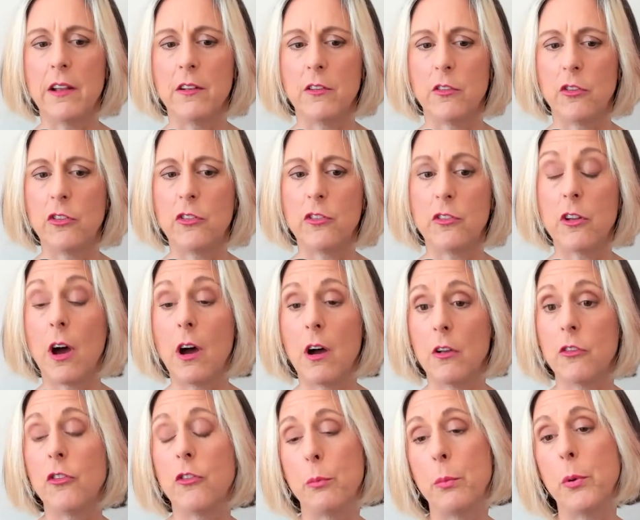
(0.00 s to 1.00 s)
and
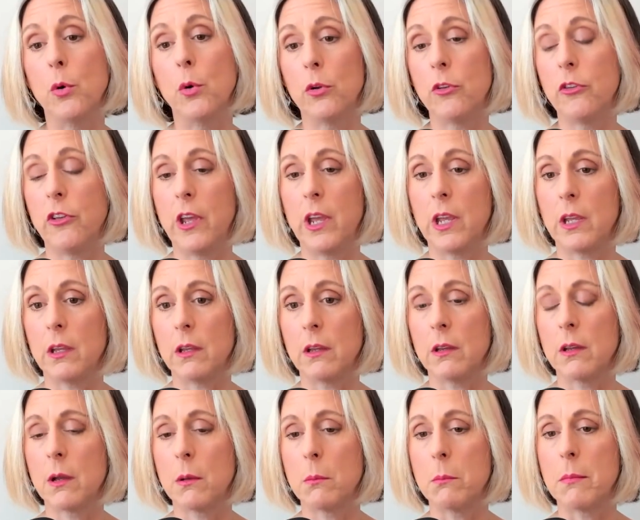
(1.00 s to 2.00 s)
start
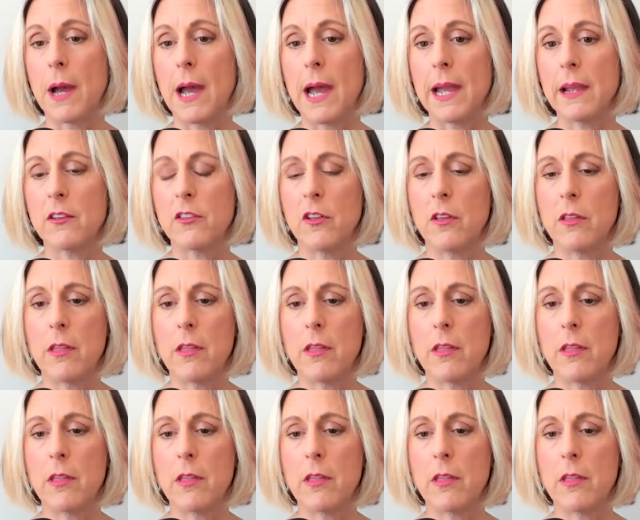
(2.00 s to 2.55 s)
supporting Macs?